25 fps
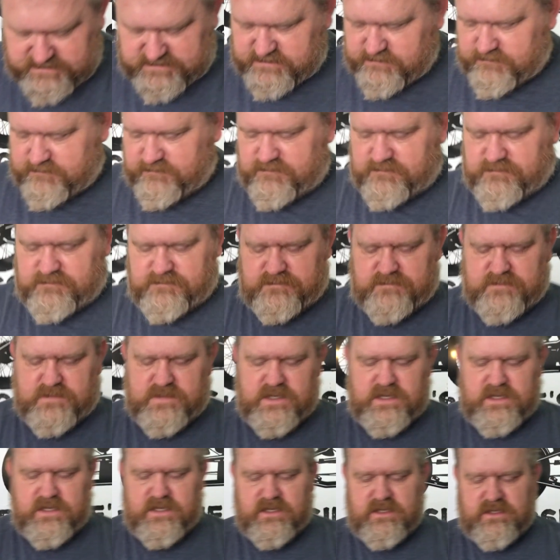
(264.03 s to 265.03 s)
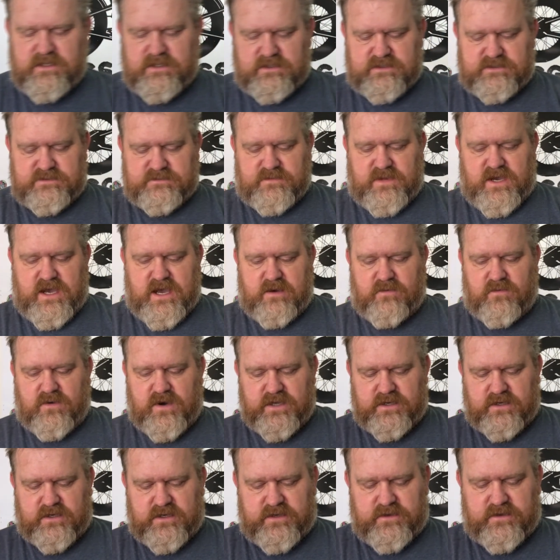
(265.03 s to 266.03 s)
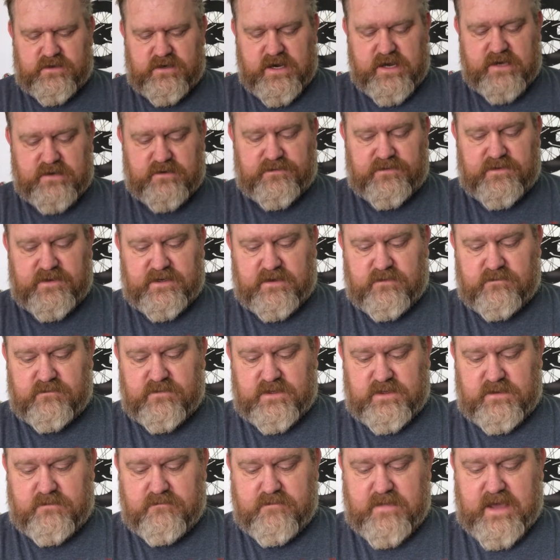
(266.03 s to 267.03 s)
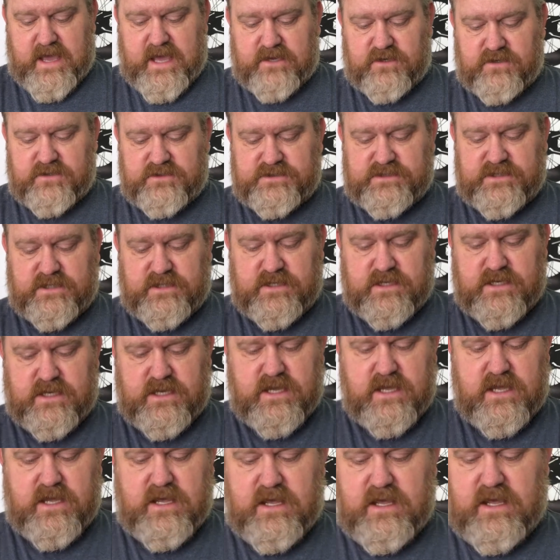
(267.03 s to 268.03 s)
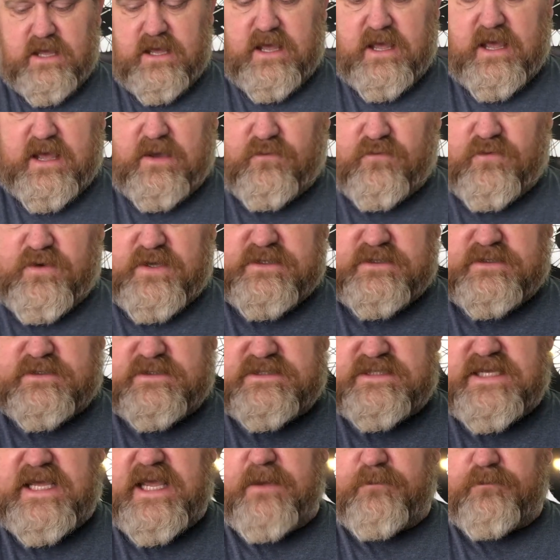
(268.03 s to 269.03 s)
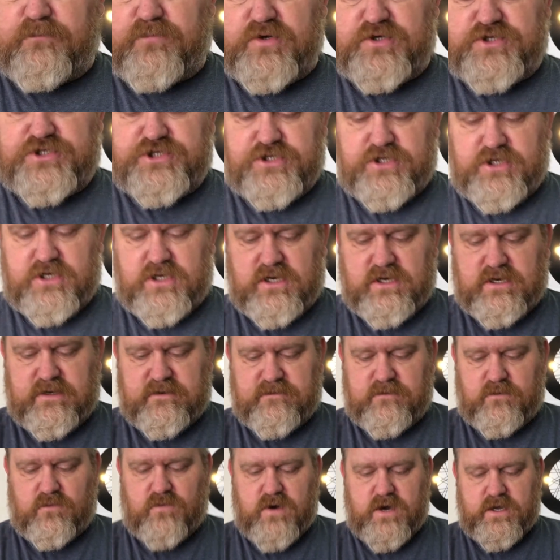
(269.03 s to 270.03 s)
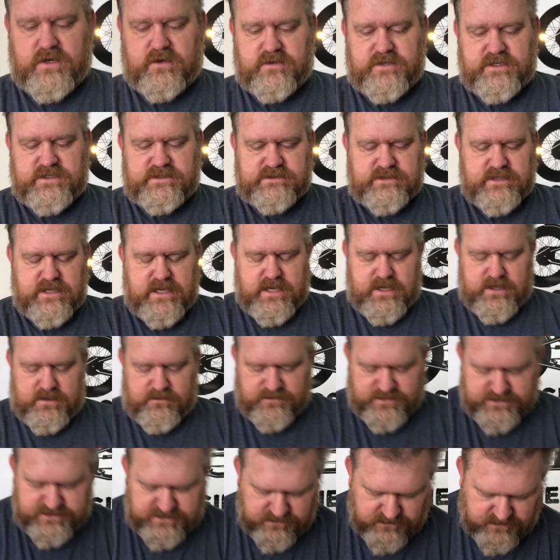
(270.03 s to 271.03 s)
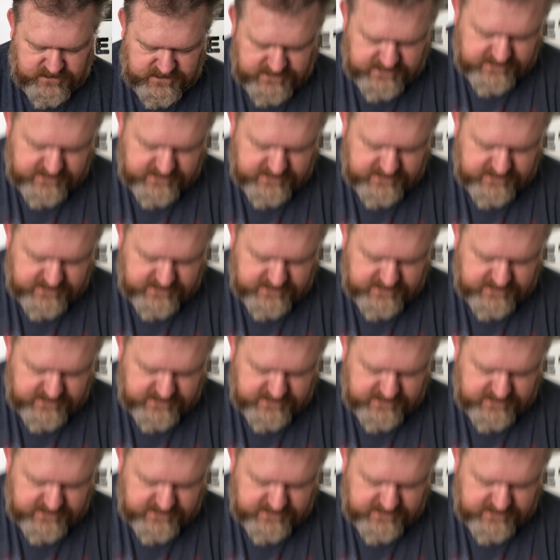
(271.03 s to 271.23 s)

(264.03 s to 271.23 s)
some hot water in there. I don't think it really matters what temperature of the water is, but you want to